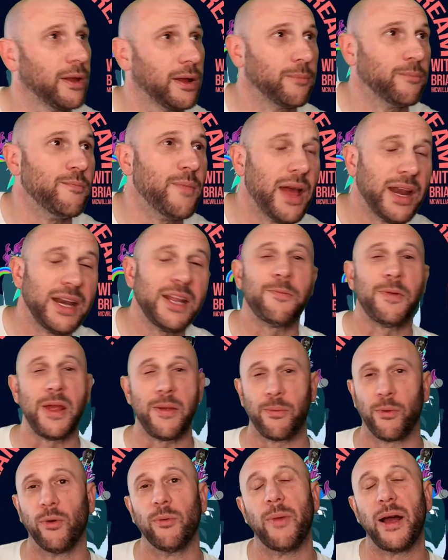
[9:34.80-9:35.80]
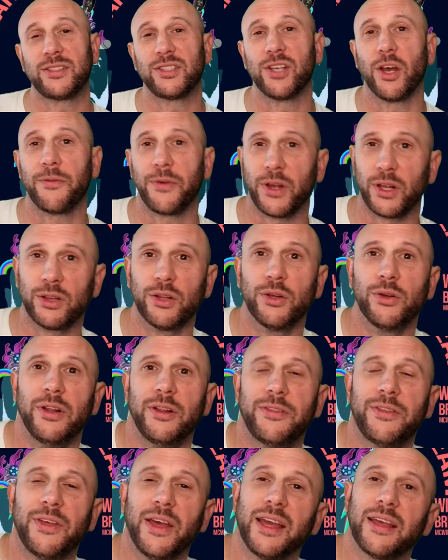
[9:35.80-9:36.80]
many people, myself
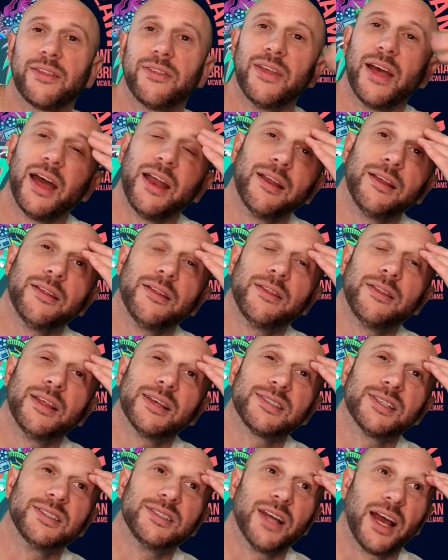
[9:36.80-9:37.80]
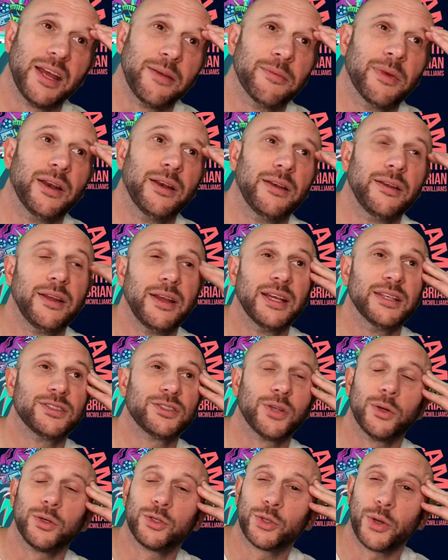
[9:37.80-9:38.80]
included, think that this indictment
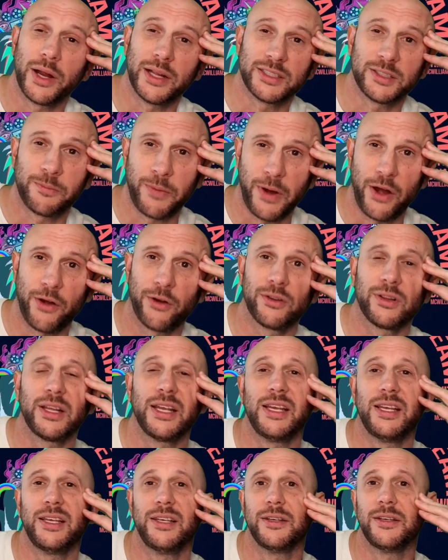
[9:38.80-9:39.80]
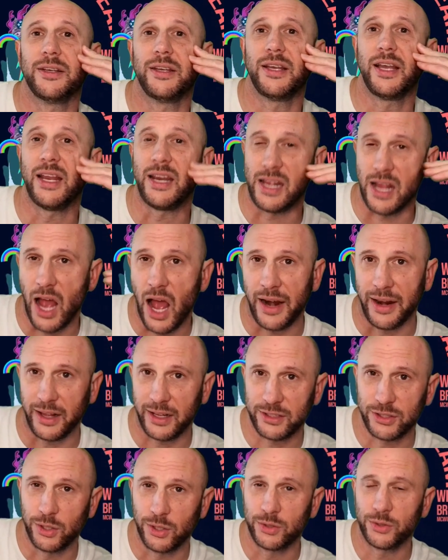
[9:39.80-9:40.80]
is so transparently
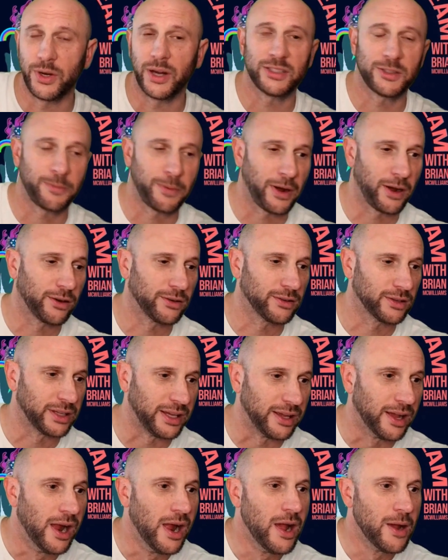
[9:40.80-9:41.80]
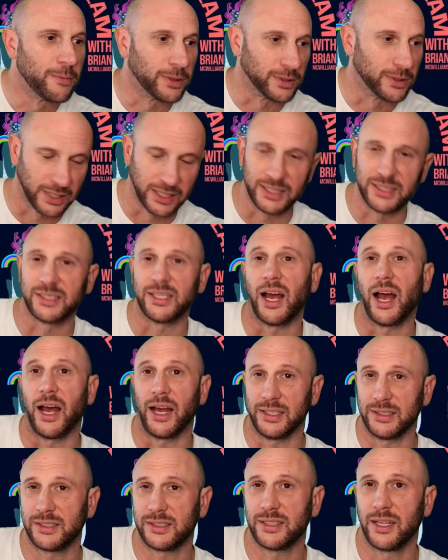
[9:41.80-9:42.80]
idiotic, so transparently
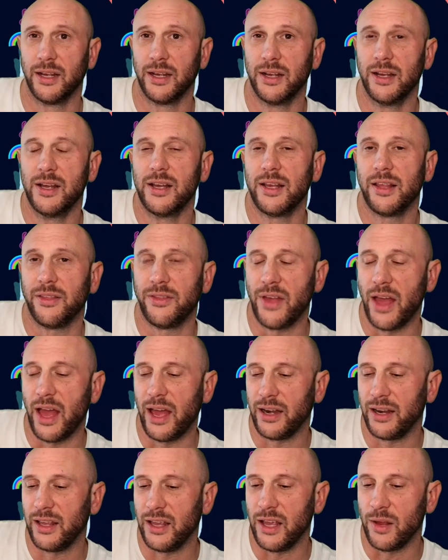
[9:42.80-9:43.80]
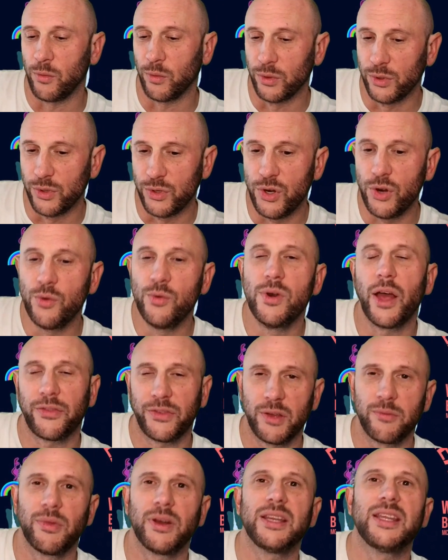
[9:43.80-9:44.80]
politicized, that it will do
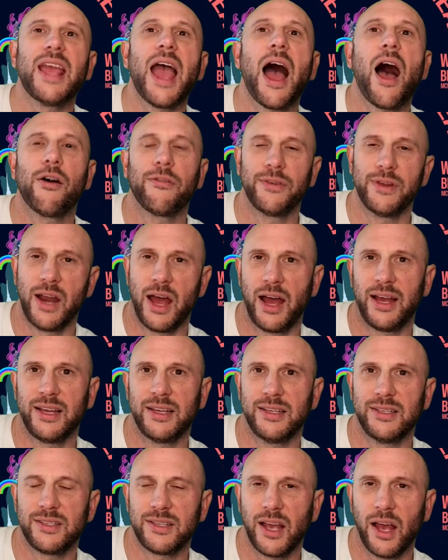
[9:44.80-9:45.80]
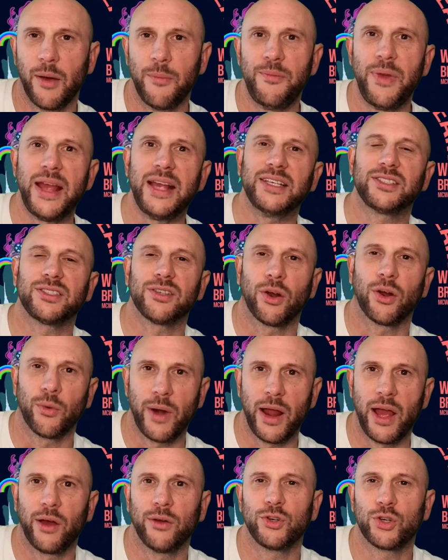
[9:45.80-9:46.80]
nothing but galvanize a base
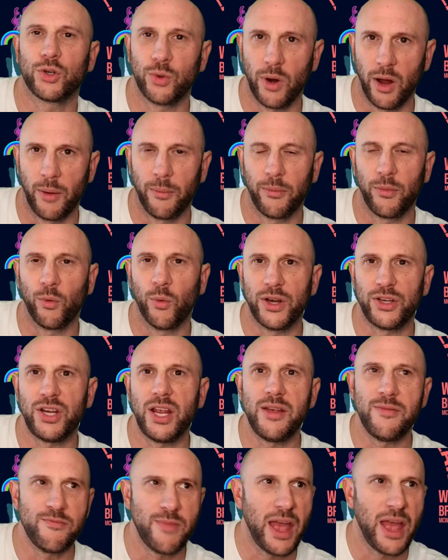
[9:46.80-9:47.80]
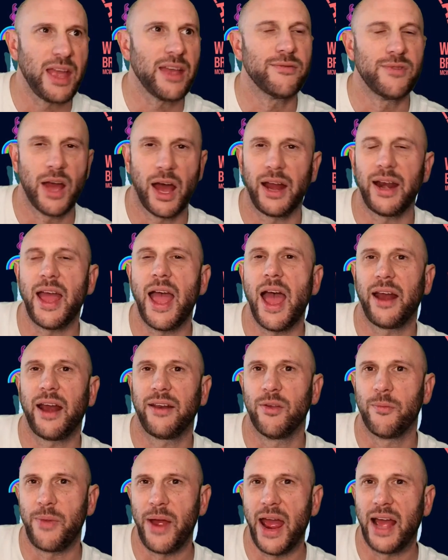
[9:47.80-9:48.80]
around Trump, which he may have not had
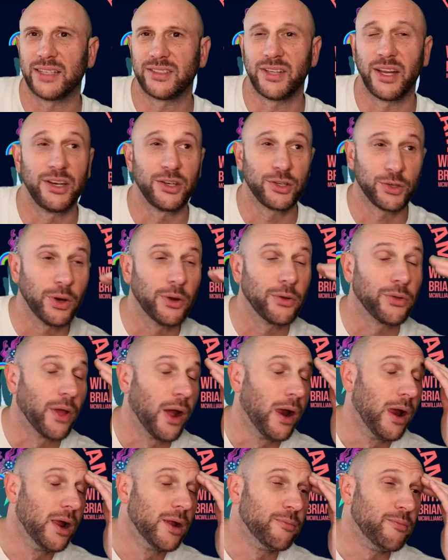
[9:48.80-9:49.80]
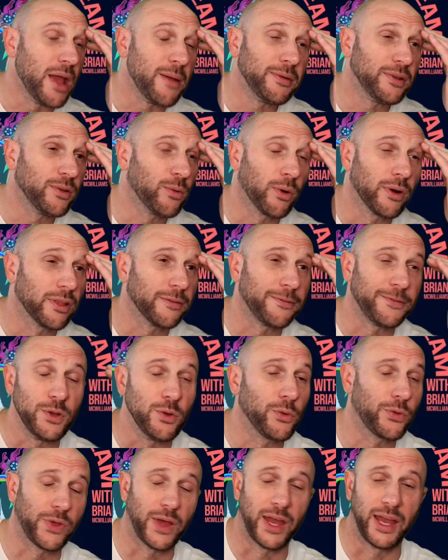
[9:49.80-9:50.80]
in the past. And in truth, maybe one of the
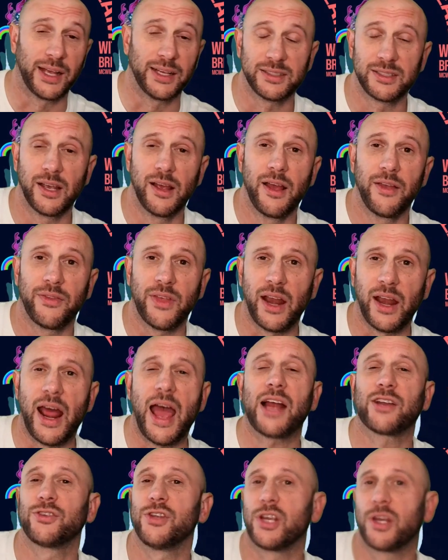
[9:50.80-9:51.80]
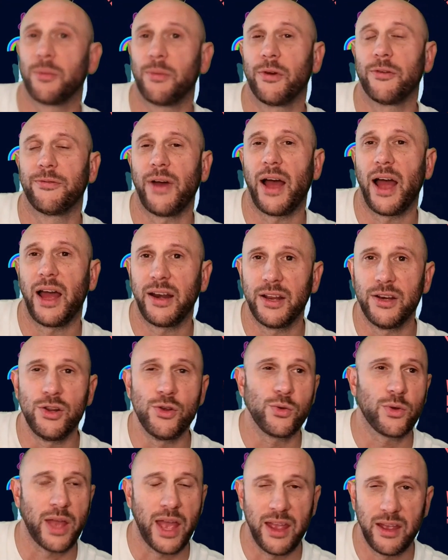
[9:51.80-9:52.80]
few things that actually could provide a
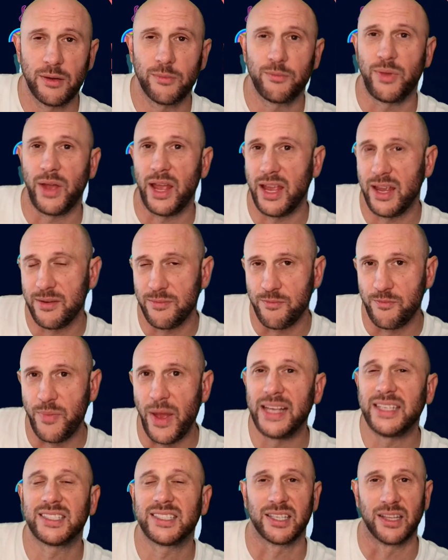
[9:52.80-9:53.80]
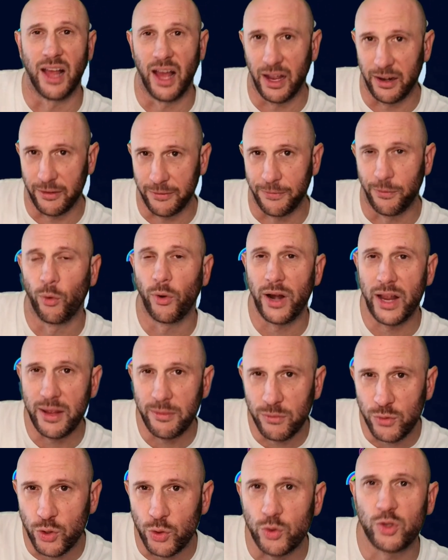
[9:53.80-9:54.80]
new campaign baseline for
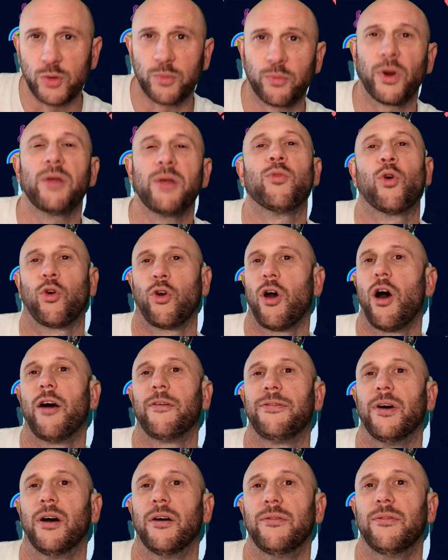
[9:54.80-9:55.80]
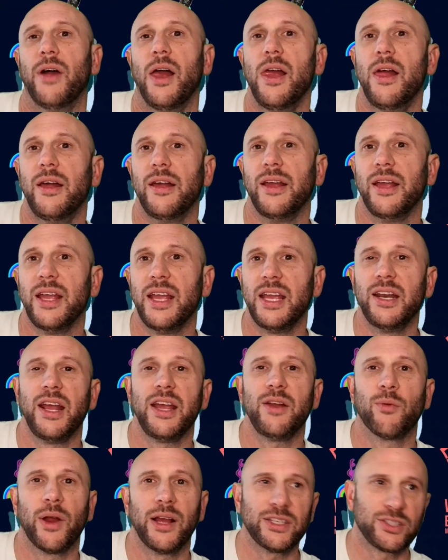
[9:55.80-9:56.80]
him to springboard off of in
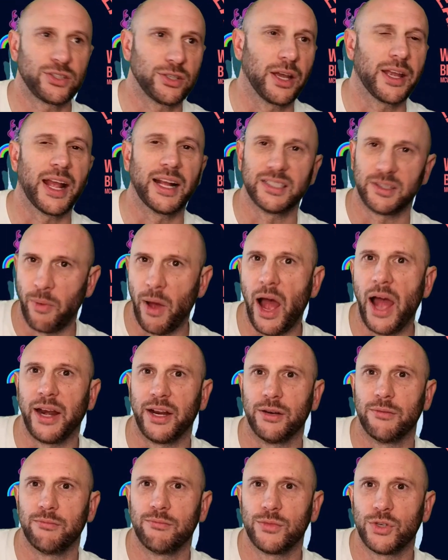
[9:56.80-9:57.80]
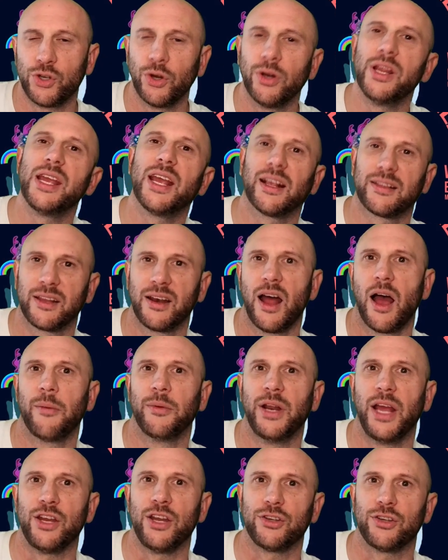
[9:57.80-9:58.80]
a race against Biden, should he get the
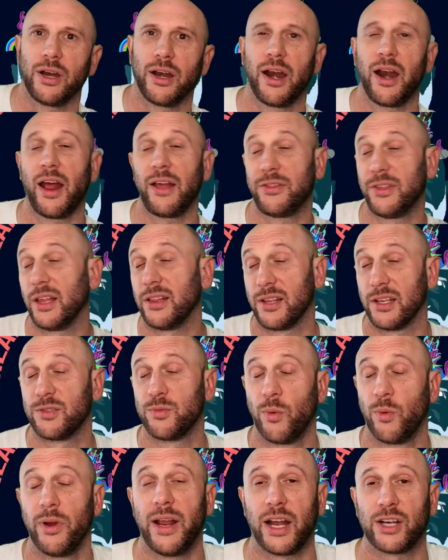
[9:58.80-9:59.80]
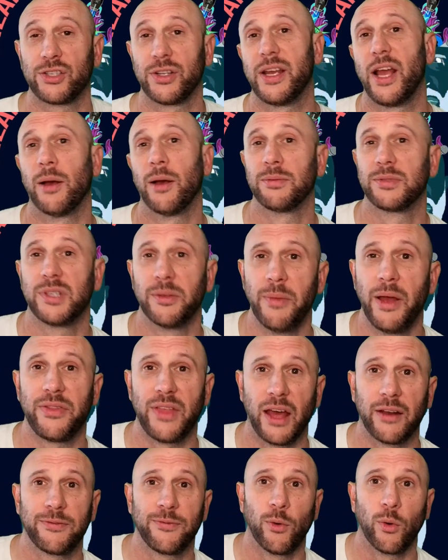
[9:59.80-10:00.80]
nomination. And I think this would actually help cement
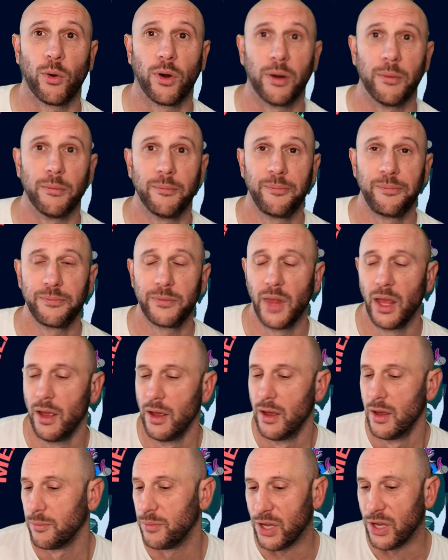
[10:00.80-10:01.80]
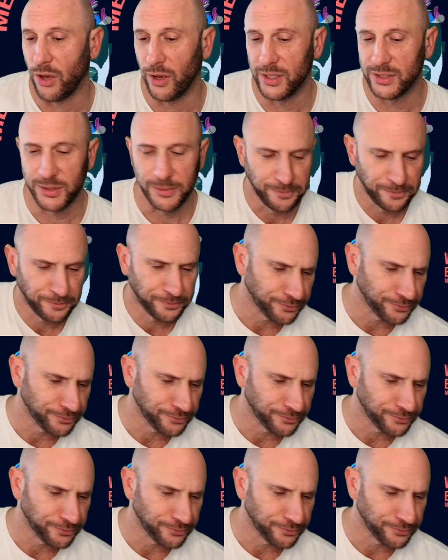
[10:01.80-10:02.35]
that for him. Because